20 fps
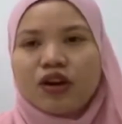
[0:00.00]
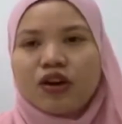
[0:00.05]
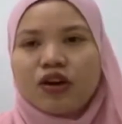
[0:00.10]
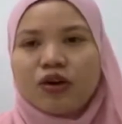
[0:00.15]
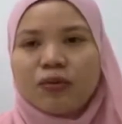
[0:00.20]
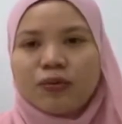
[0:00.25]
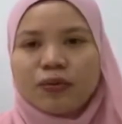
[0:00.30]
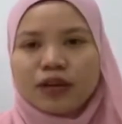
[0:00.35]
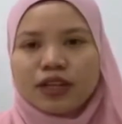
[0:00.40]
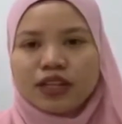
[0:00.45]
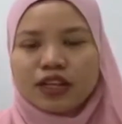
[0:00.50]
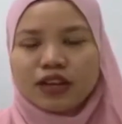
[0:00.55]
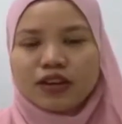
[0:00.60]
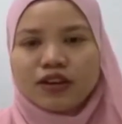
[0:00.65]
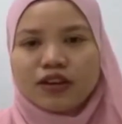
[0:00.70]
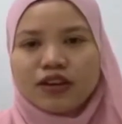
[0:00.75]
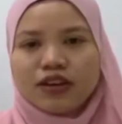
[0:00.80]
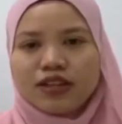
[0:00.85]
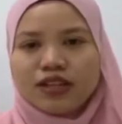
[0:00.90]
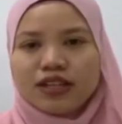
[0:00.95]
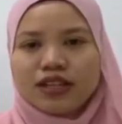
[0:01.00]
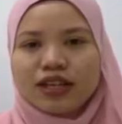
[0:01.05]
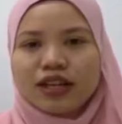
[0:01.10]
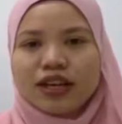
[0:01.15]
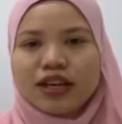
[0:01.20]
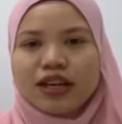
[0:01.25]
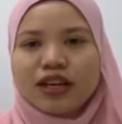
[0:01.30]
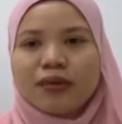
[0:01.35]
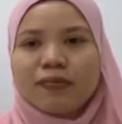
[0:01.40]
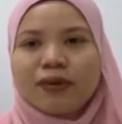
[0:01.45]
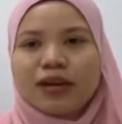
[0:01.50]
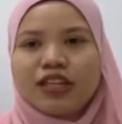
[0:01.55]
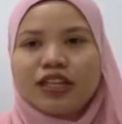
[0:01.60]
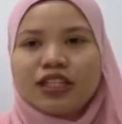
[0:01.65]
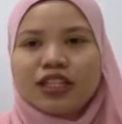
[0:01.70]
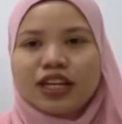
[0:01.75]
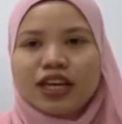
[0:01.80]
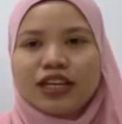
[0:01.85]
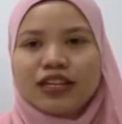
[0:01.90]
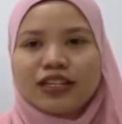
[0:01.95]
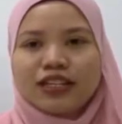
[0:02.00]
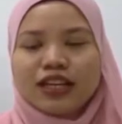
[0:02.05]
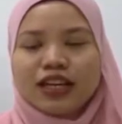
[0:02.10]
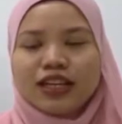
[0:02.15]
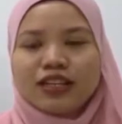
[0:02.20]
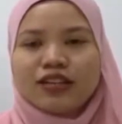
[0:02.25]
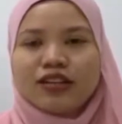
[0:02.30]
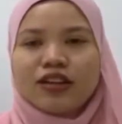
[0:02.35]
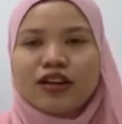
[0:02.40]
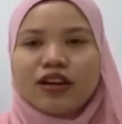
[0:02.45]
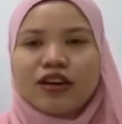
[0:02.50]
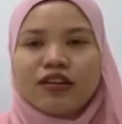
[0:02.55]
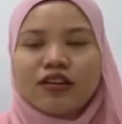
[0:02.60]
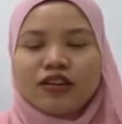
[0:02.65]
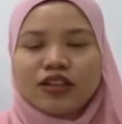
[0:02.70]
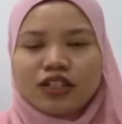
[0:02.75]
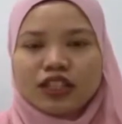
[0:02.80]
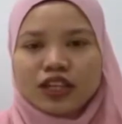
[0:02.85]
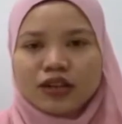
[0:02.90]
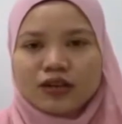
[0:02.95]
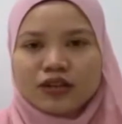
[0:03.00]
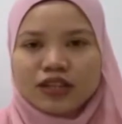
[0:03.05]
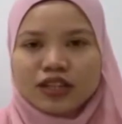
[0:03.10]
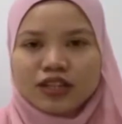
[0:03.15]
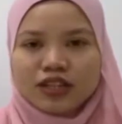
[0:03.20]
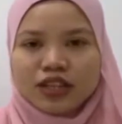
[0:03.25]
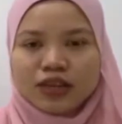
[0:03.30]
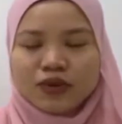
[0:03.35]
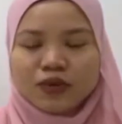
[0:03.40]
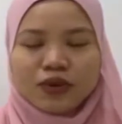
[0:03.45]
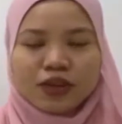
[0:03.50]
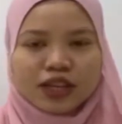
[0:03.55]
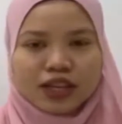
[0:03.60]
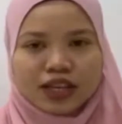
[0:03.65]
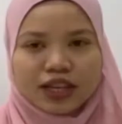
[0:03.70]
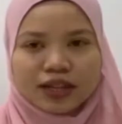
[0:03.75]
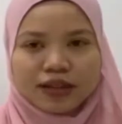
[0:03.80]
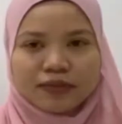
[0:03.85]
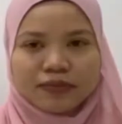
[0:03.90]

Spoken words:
operating costs, balance sheet assets, or shareholders' equity.